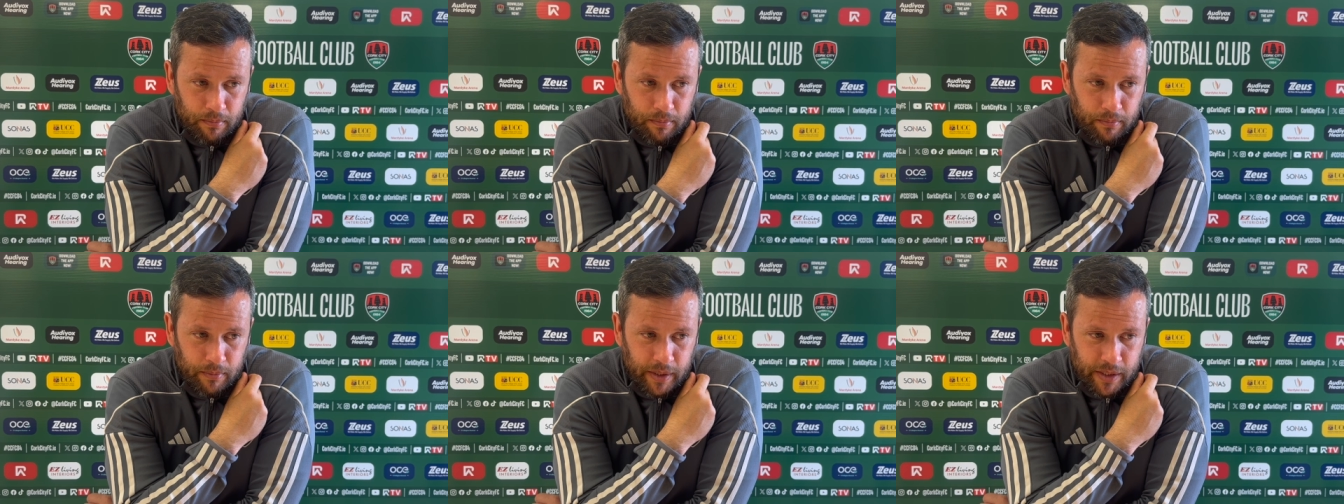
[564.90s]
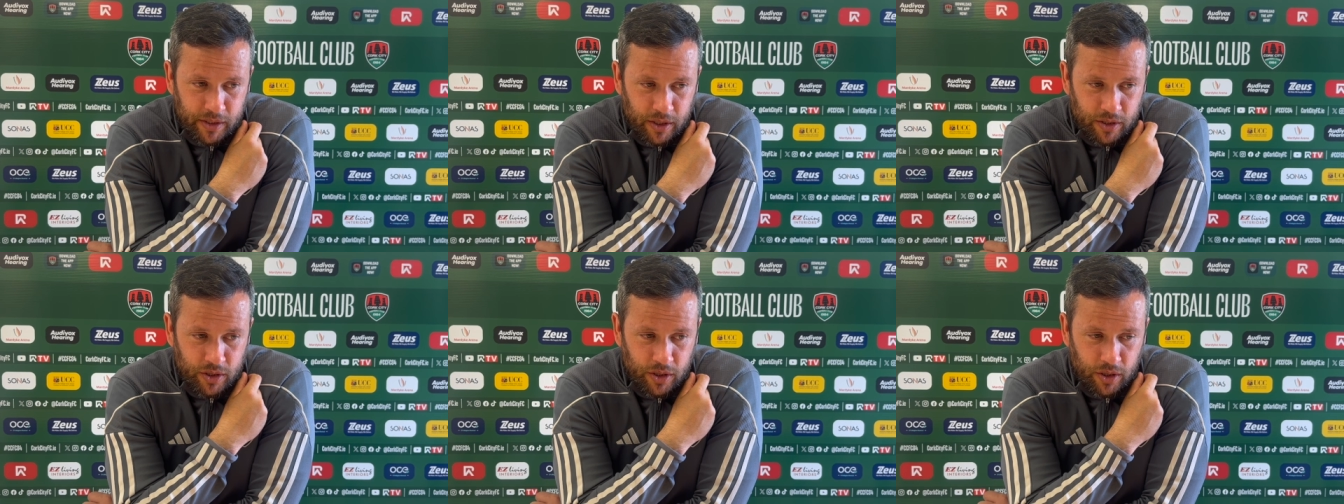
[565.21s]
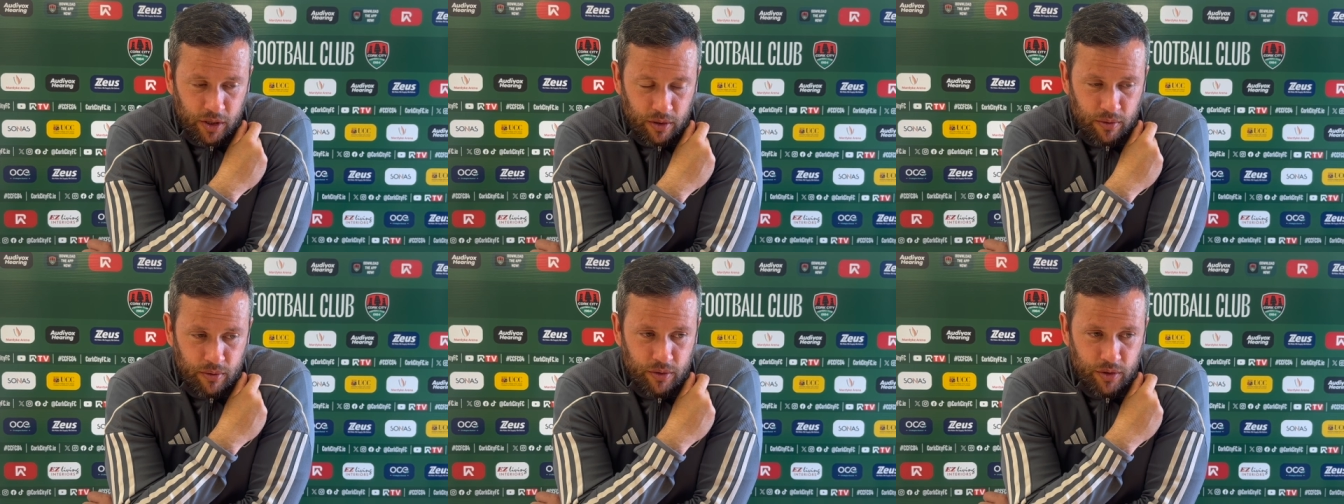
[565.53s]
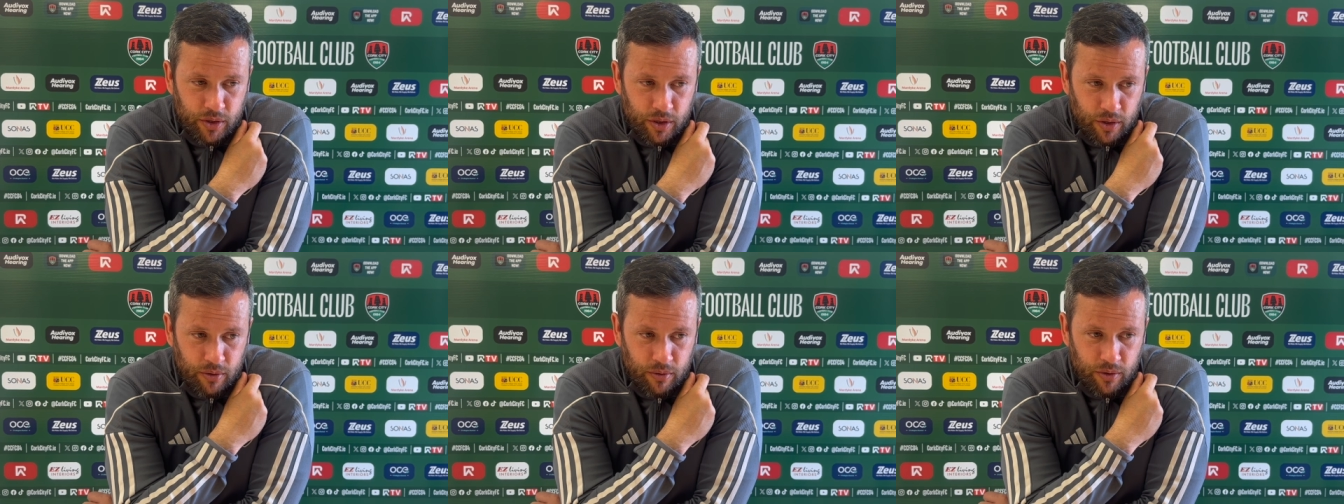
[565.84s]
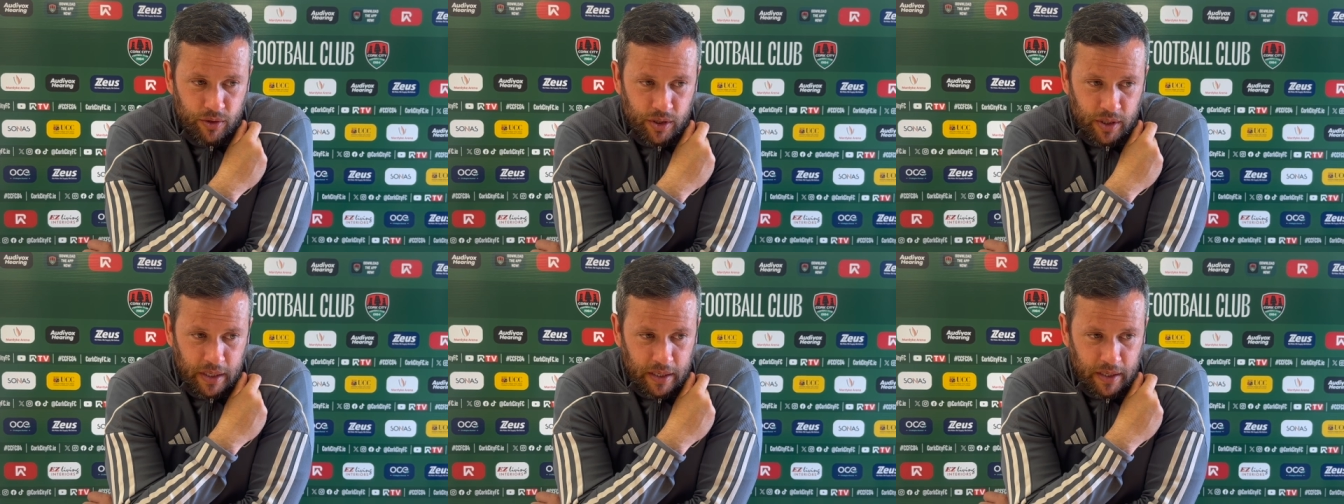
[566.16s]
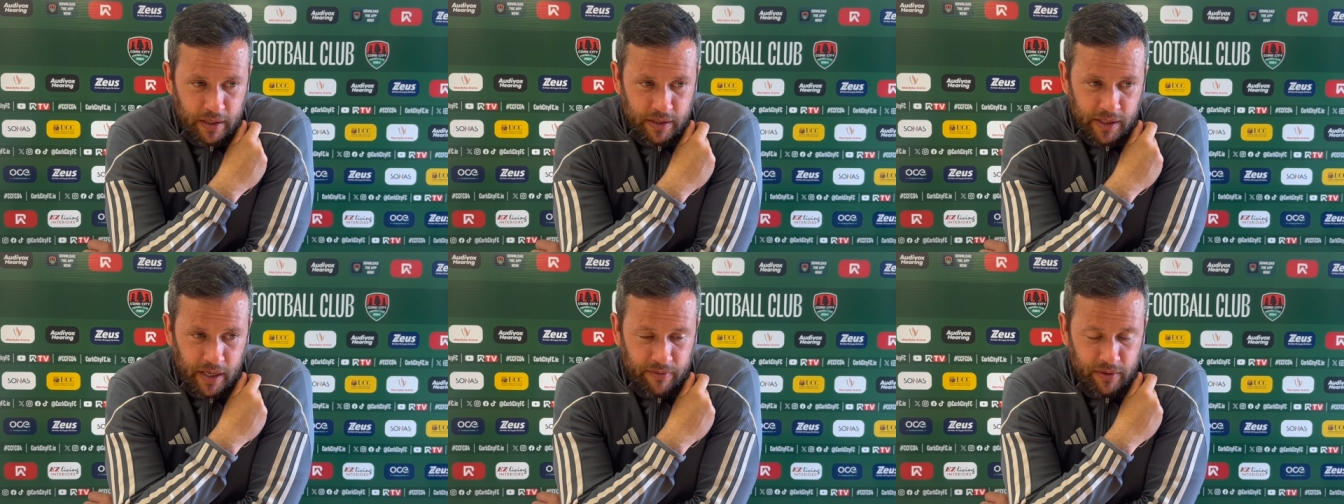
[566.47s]
it's a huge
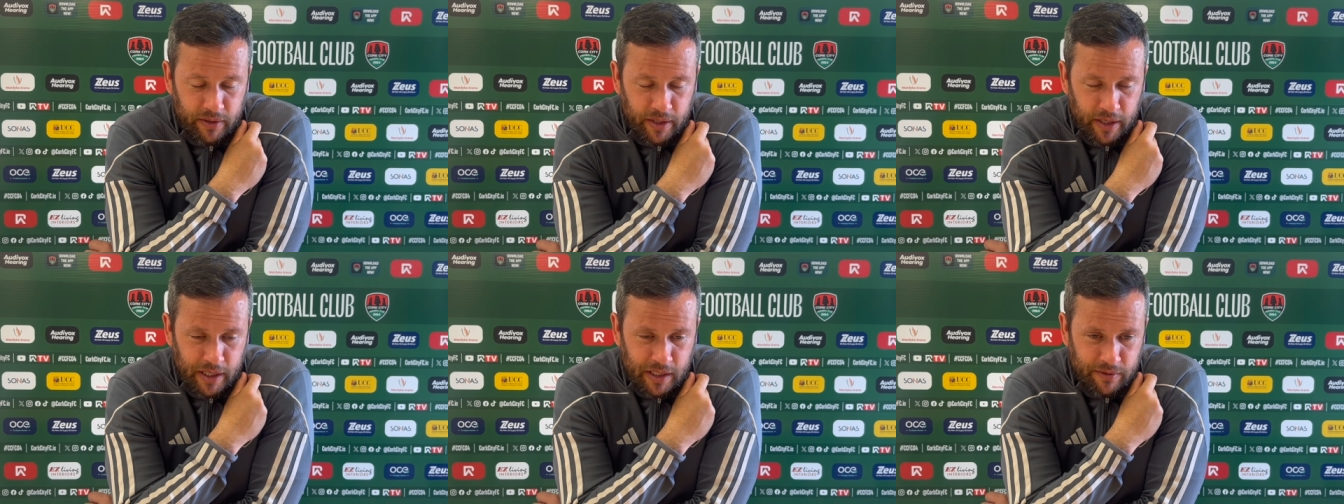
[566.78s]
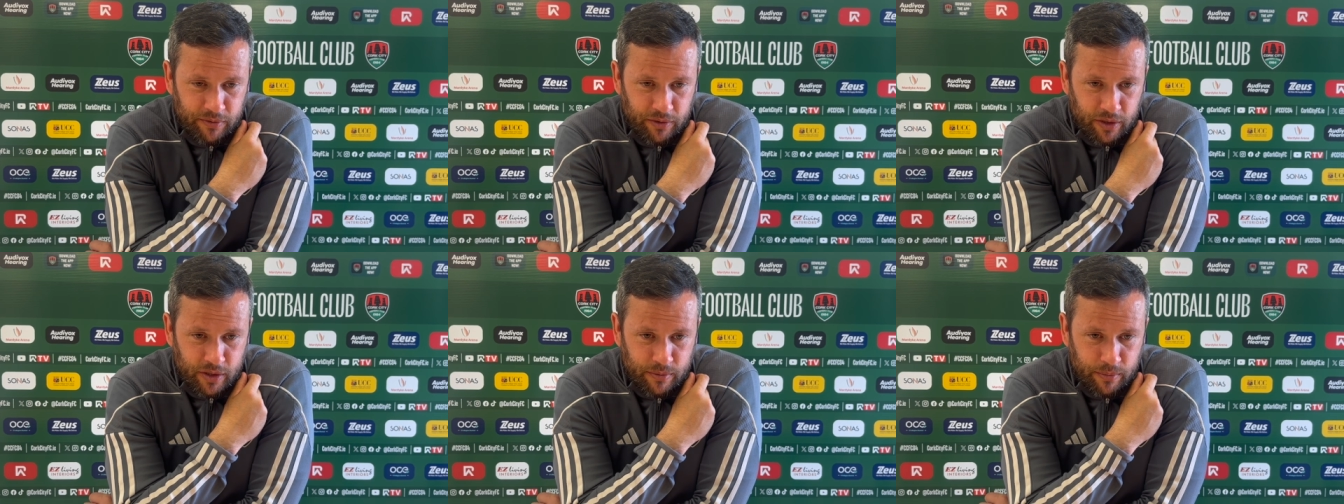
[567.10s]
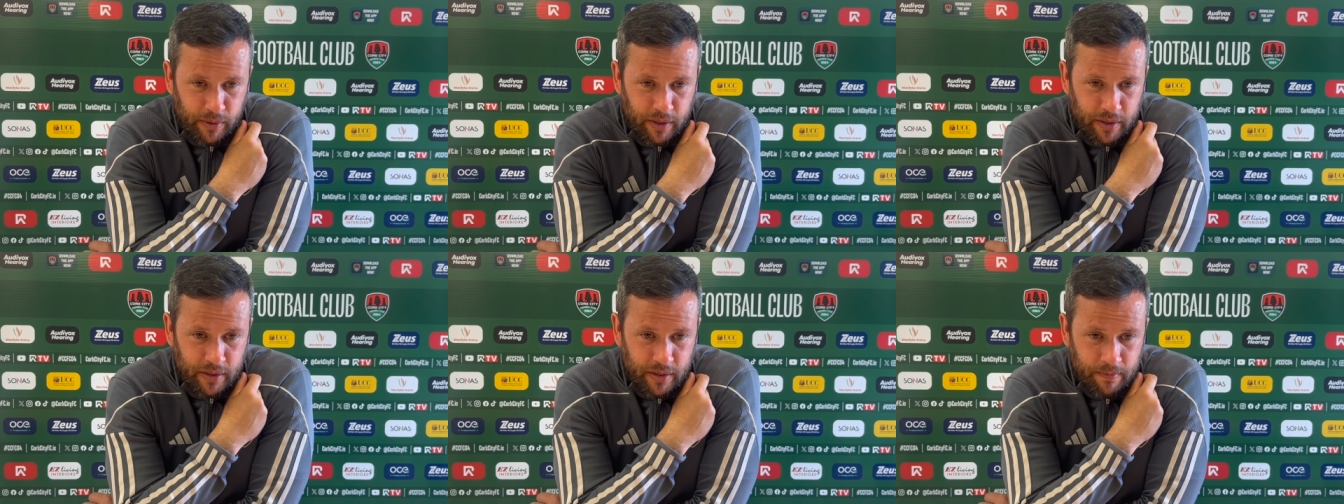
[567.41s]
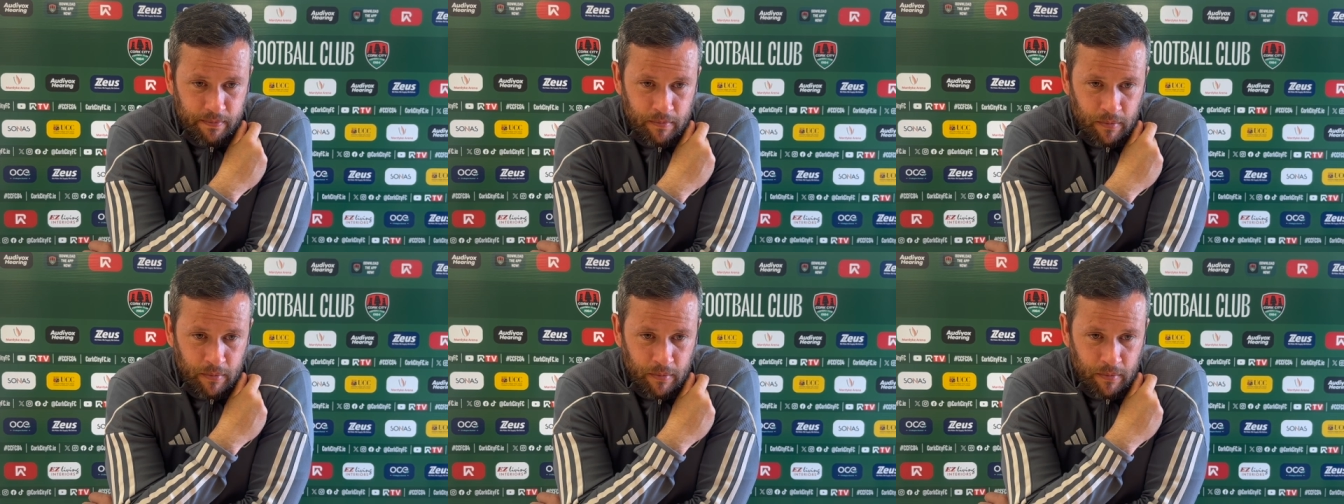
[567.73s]
7 days for us with